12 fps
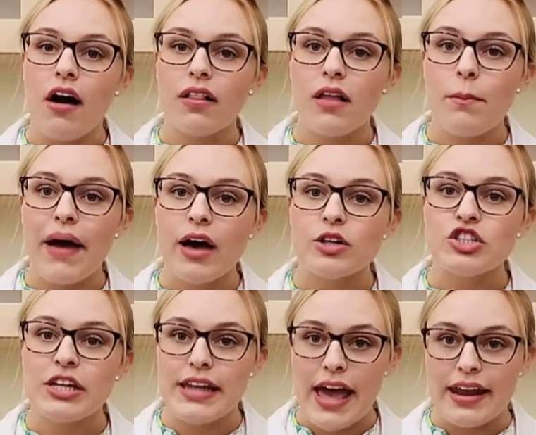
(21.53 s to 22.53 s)
all about
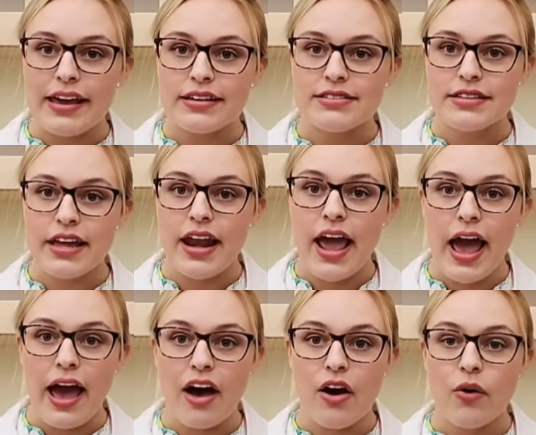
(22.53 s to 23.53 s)
genetics and
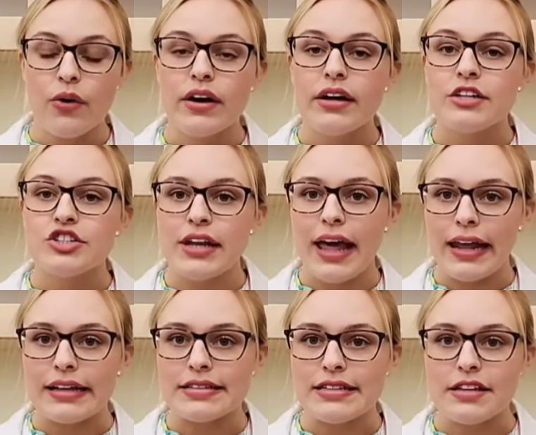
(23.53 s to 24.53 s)
how
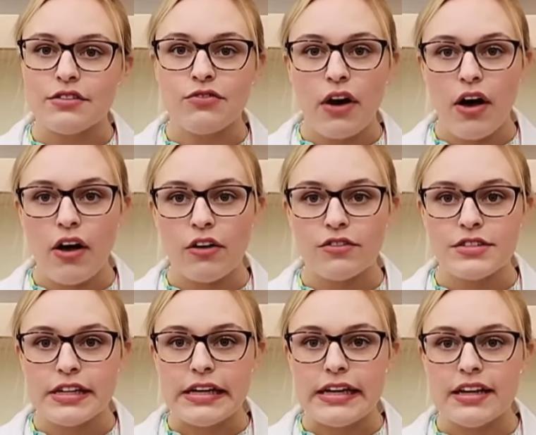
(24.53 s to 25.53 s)
genetics is
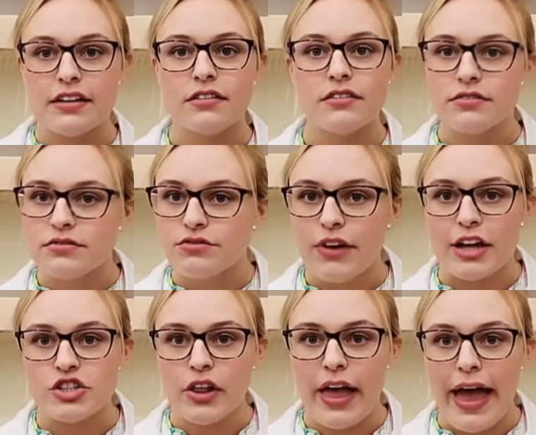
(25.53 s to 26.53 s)
involved in
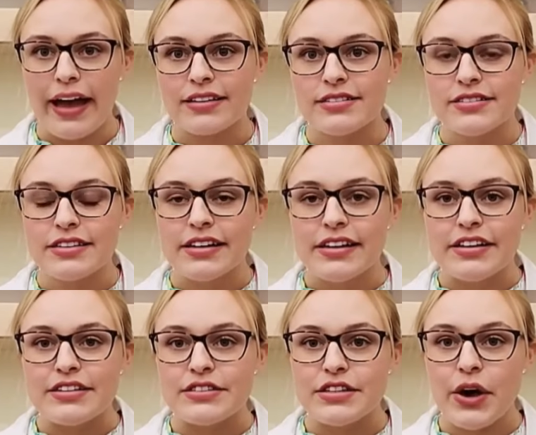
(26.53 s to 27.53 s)
Fragile X.
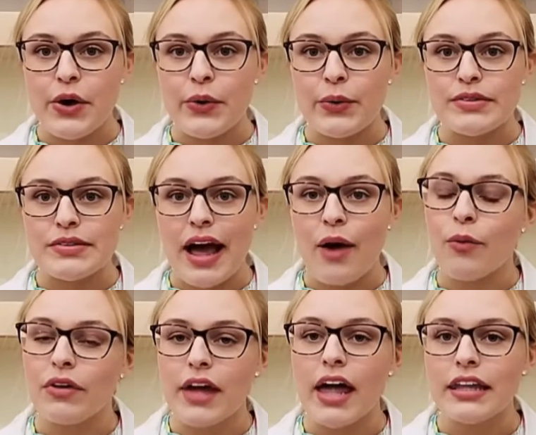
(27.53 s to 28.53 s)
So I
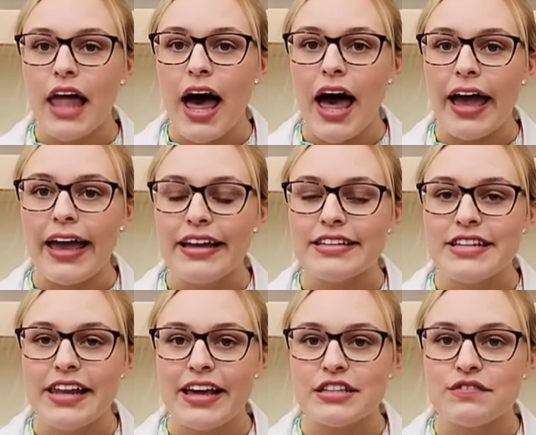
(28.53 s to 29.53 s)
will not lie,
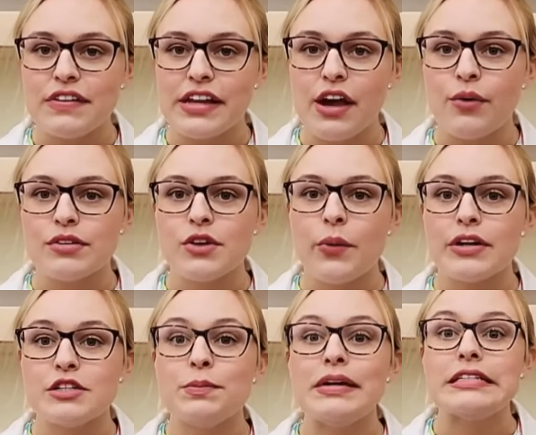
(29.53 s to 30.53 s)
today's video is going
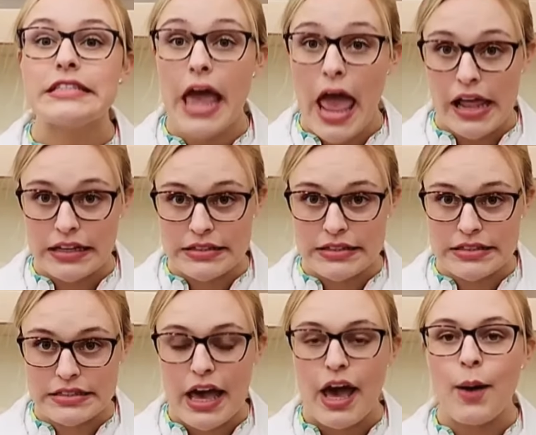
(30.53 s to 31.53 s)
to be
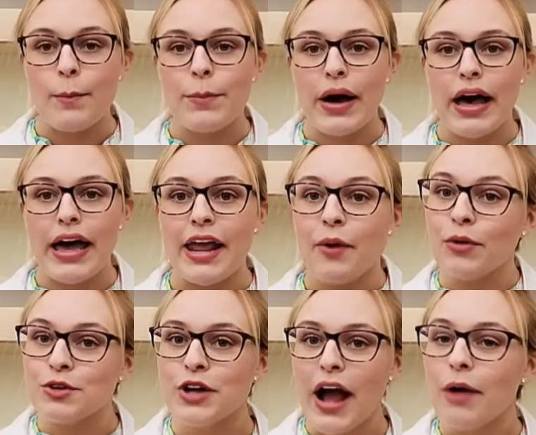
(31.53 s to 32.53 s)
dense, but
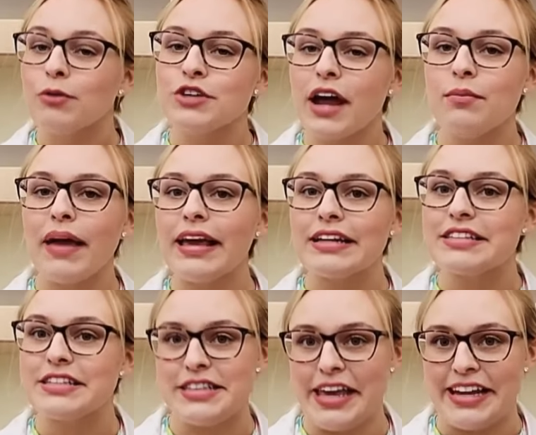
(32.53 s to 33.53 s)
we'll try to make it
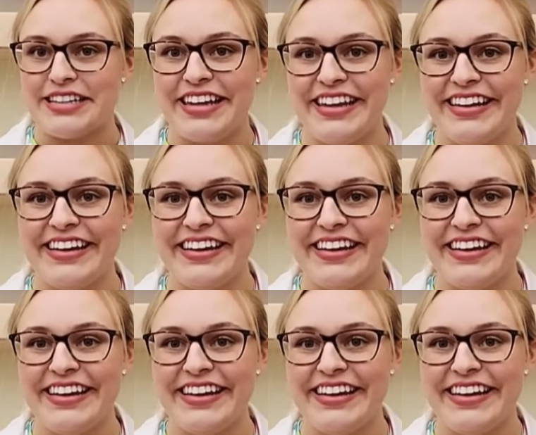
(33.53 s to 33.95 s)
succinct.